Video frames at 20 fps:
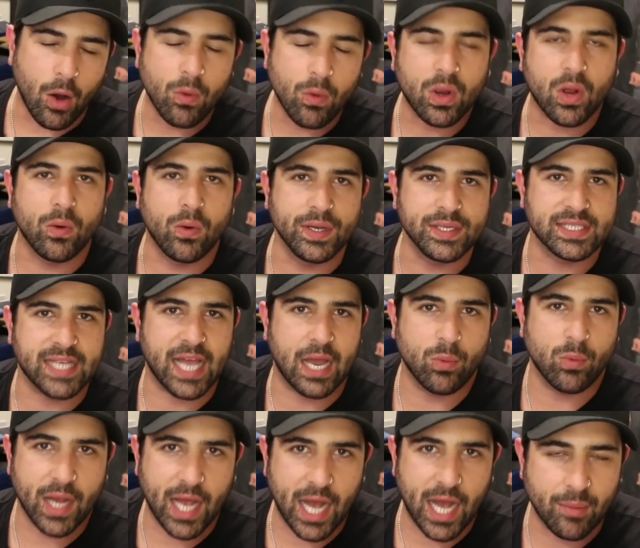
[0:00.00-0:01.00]
altcoins
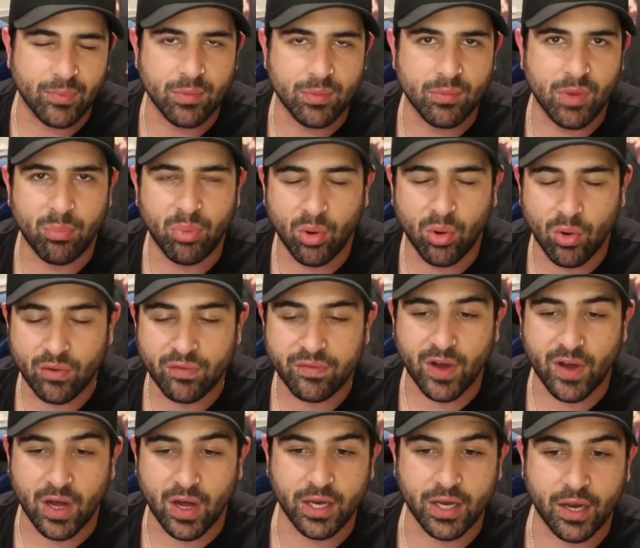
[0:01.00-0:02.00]
that were up in my
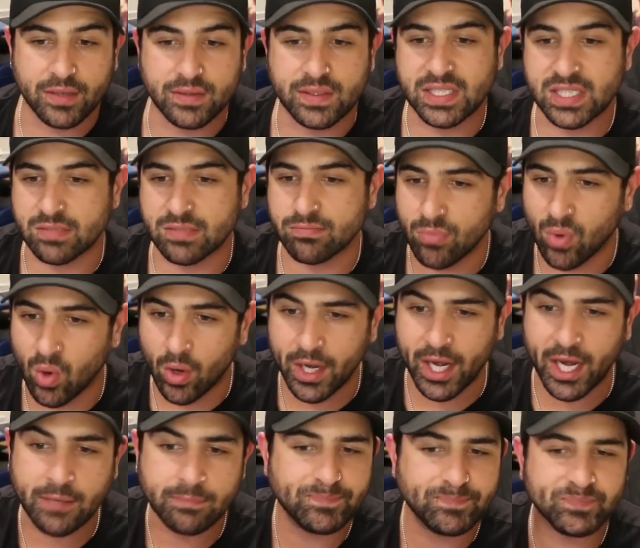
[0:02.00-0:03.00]
portfolio this
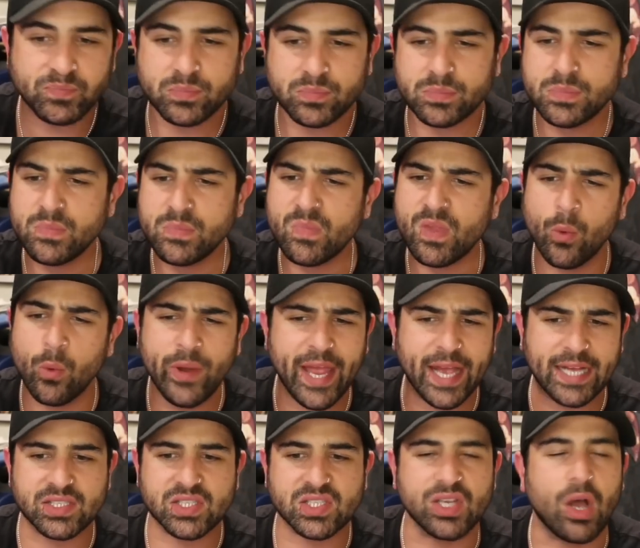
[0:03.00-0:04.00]
morning. We
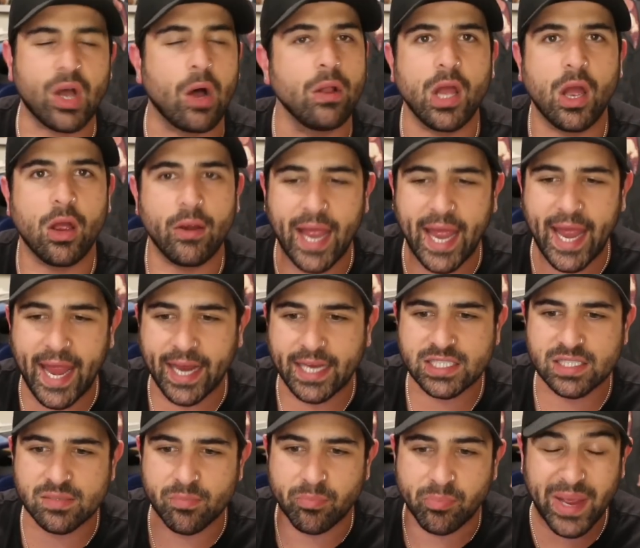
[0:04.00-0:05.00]
had Solo
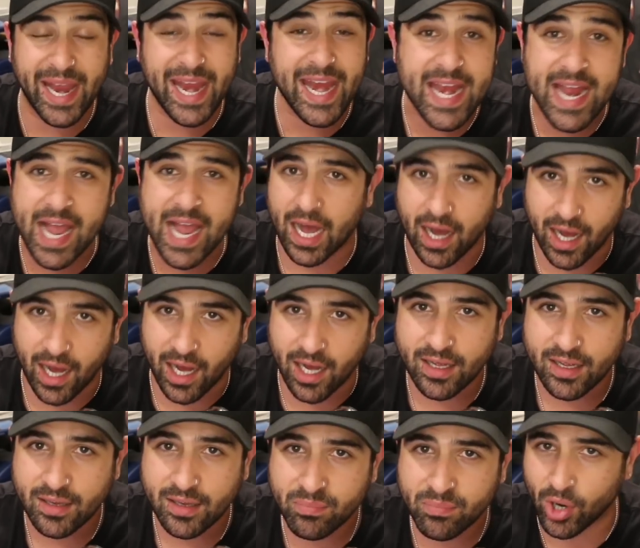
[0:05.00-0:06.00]
XPR,
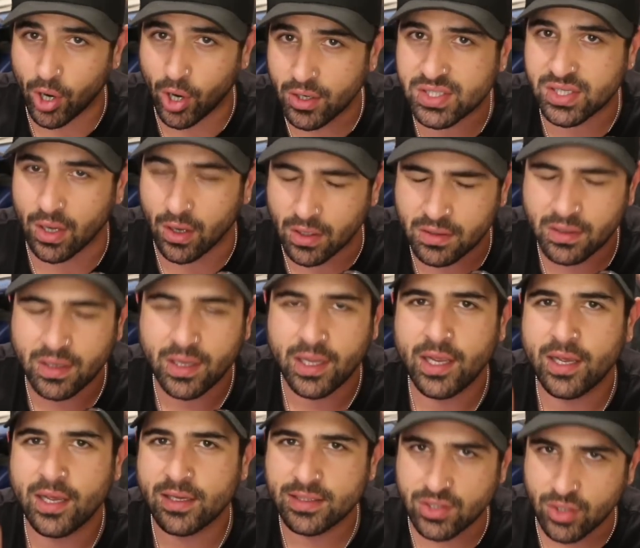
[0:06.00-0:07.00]
Proton,
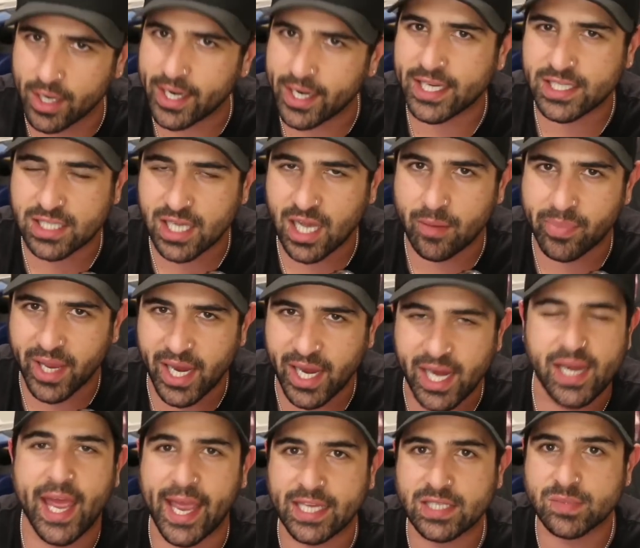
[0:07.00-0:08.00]
not
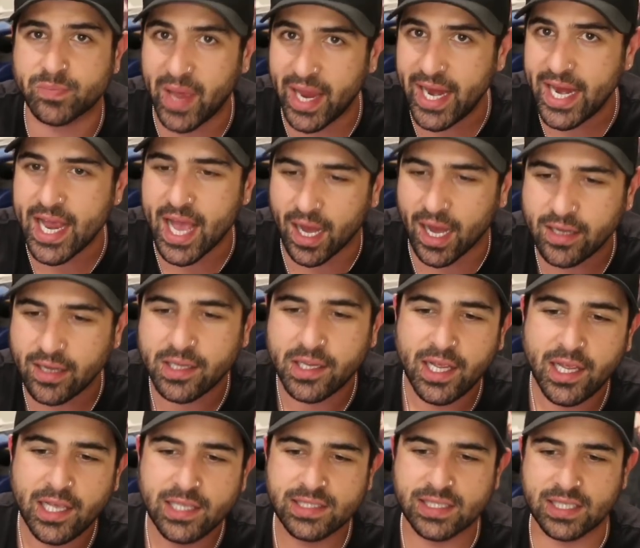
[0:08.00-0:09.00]
XRP, XPR.
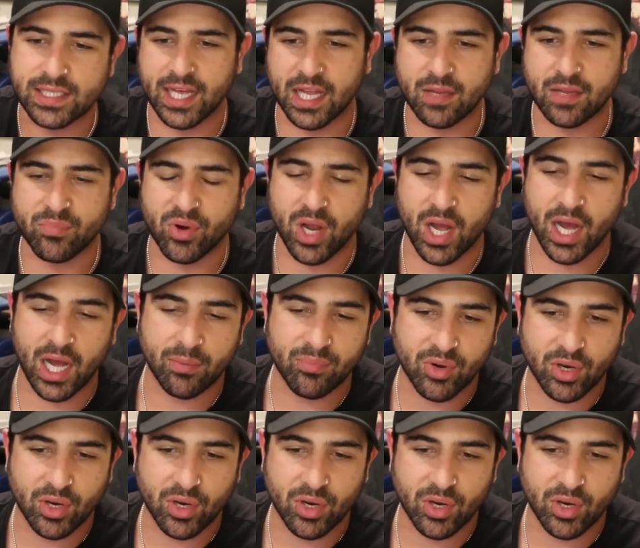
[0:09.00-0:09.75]
It's another pro uh,